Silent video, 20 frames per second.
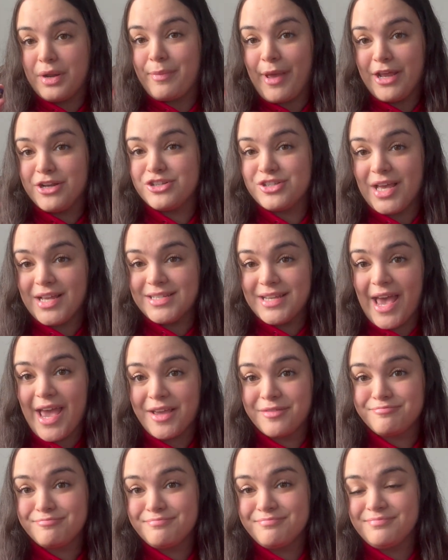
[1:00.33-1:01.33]
pages that
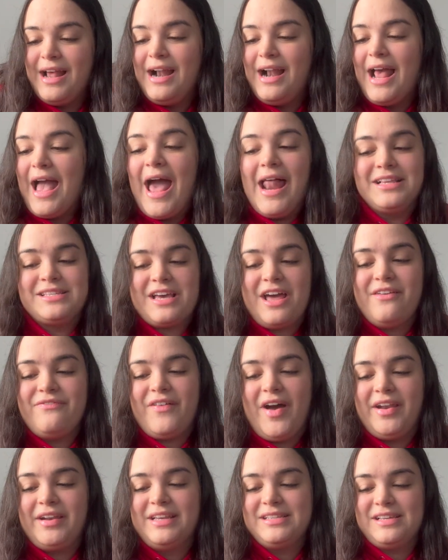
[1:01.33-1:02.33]
day. And it's kind of
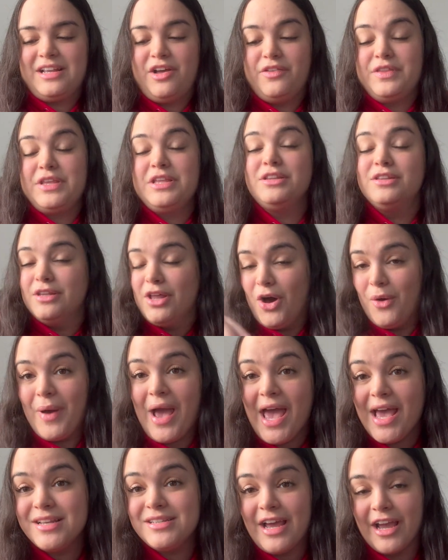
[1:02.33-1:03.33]
fun because then on the low
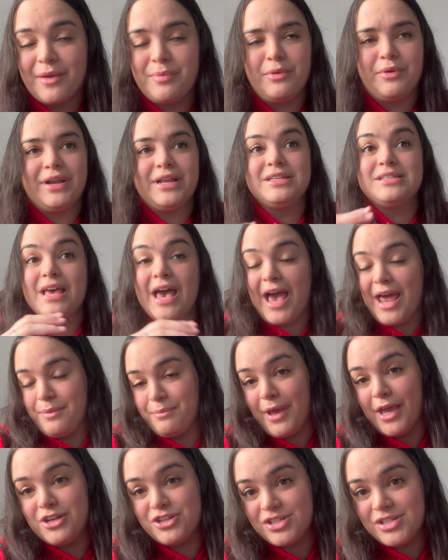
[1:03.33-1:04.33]
end, I could be reading 10
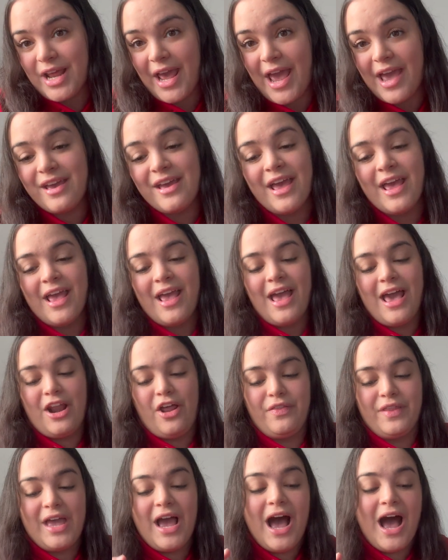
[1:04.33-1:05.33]
pages a day, and
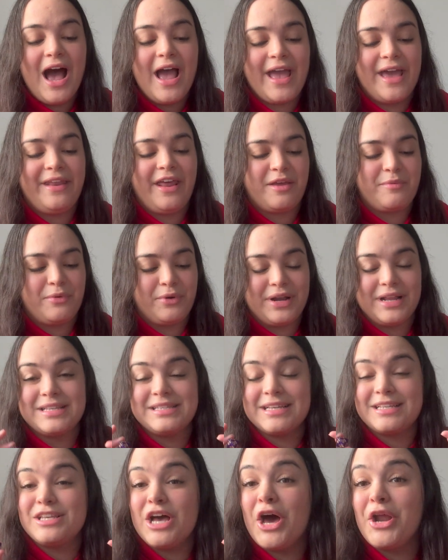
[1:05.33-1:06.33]
on the high end, I could be reading
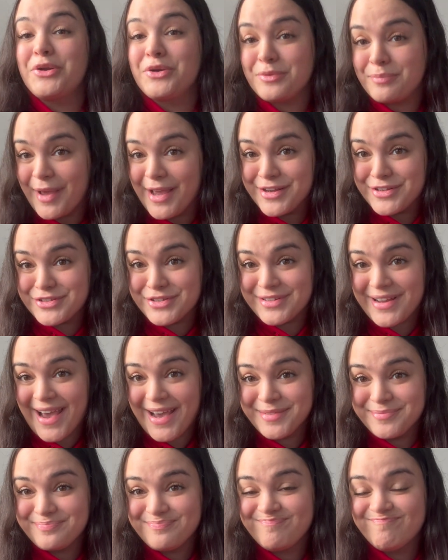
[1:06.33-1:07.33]
600 pages a
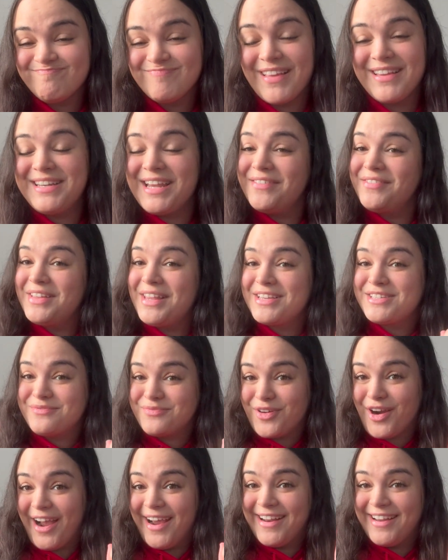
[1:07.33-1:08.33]
day. Definitely like some
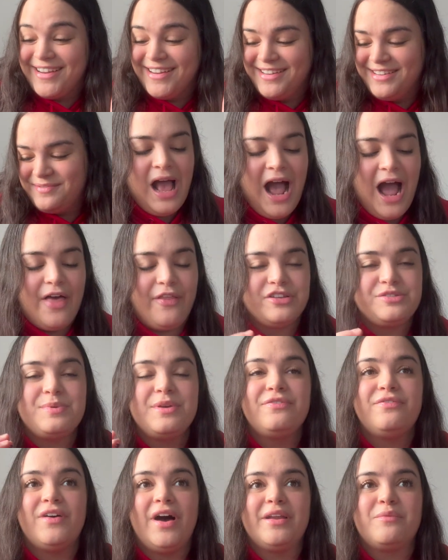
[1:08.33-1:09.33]
variety. I thought this would
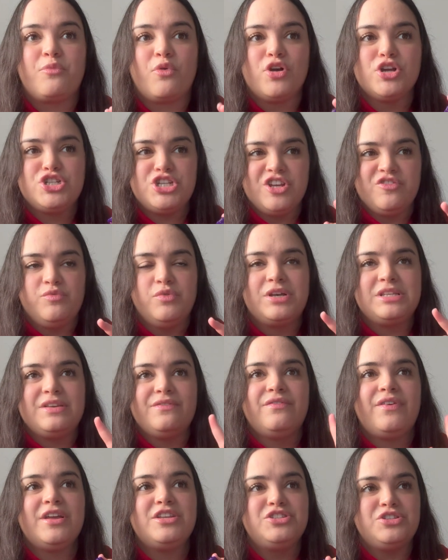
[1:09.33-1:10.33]
be fun and more achievable because
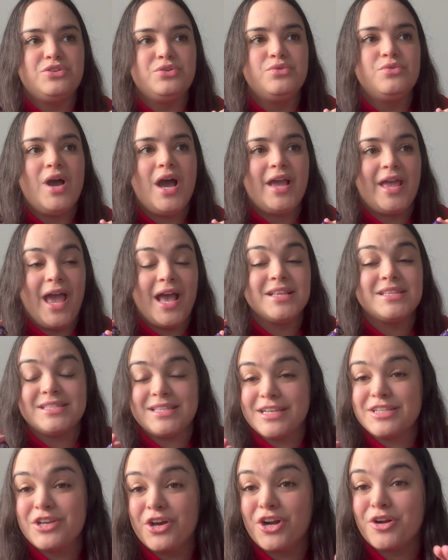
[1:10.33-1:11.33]
even if I do get
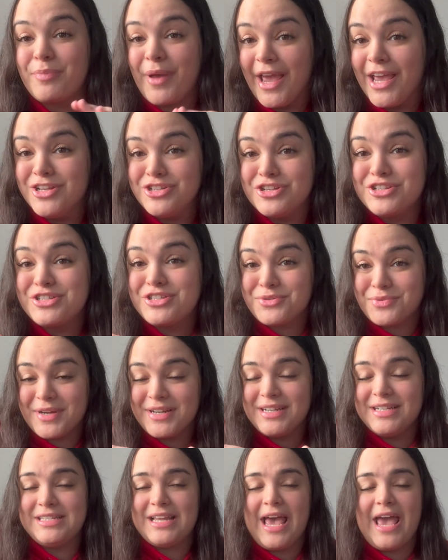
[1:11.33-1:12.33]
600 pages to read
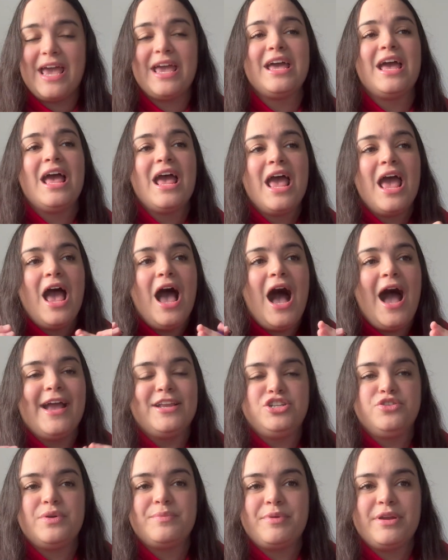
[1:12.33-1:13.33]
in a day, I
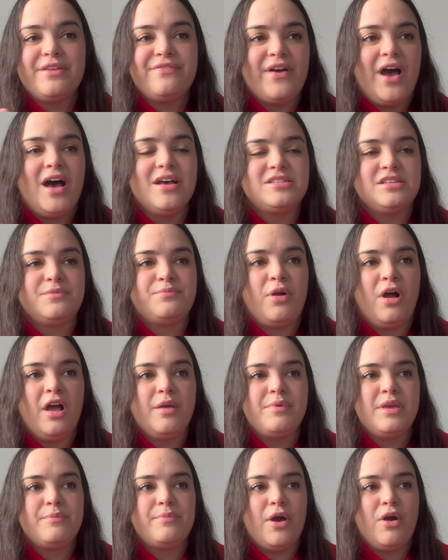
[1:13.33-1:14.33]
do read pretty fast. That'd probably
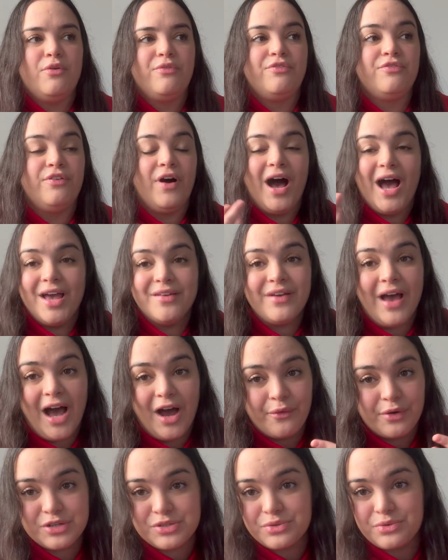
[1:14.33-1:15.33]
be about 5
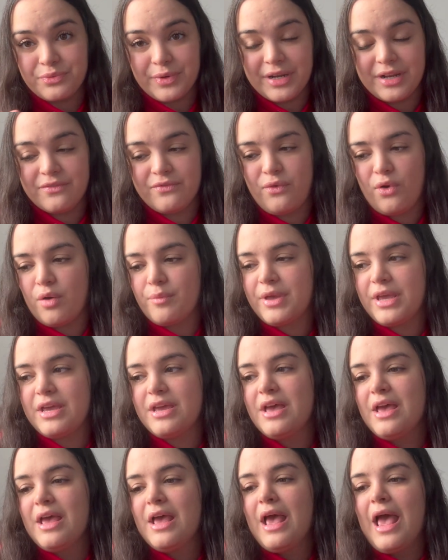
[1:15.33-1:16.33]
hours of reading for
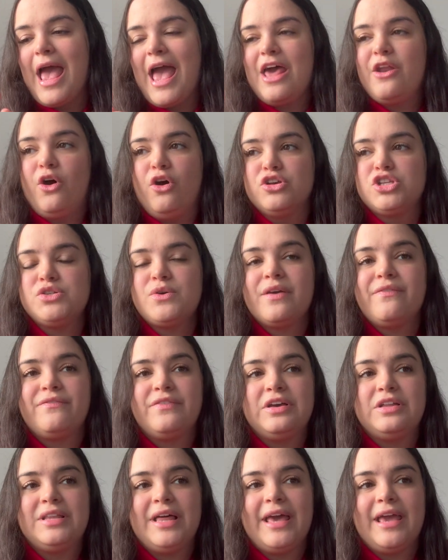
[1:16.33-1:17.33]
me. And also I
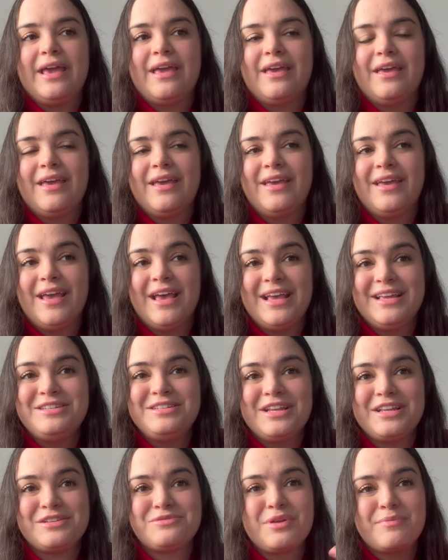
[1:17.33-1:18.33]
feel like,
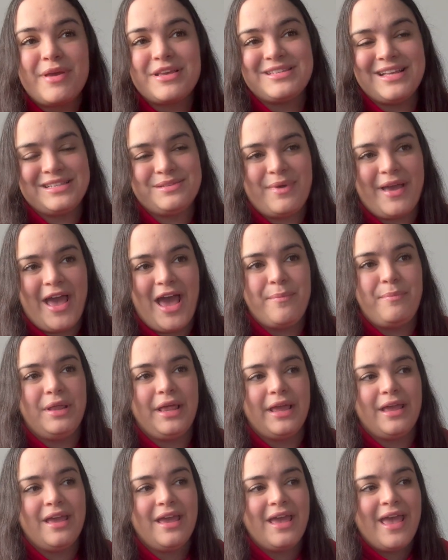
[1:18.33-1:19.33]
and it doesn't really make sense in my head, but
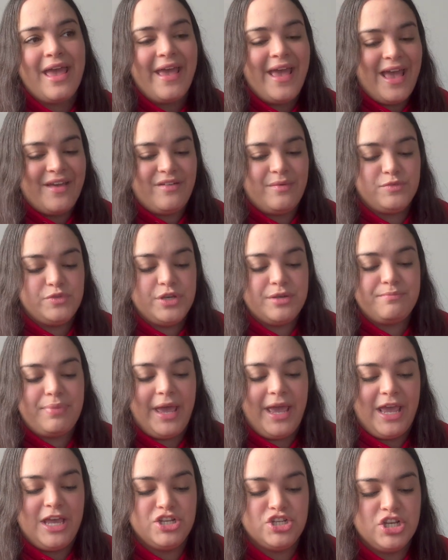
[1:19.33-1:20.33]
like if I'm doing
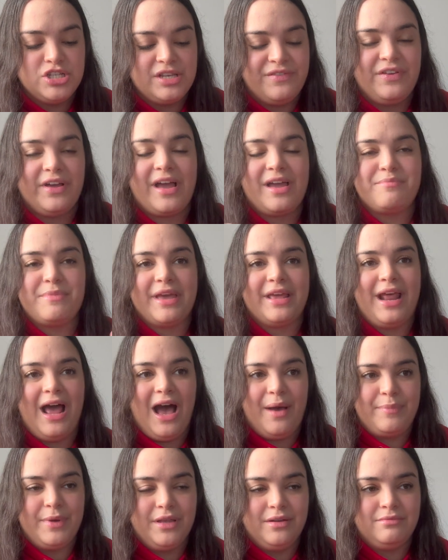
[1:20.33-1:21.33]
pages, I feel like I can make it
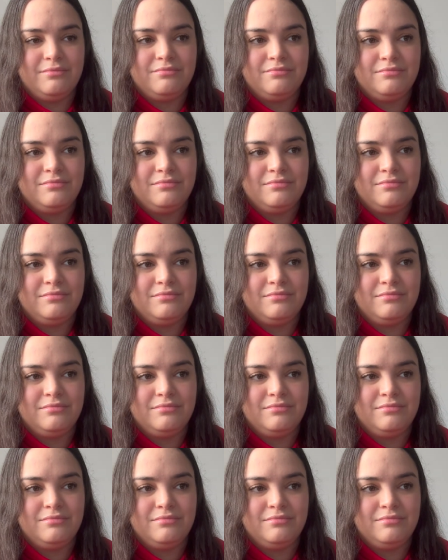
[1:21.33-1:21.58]
happen.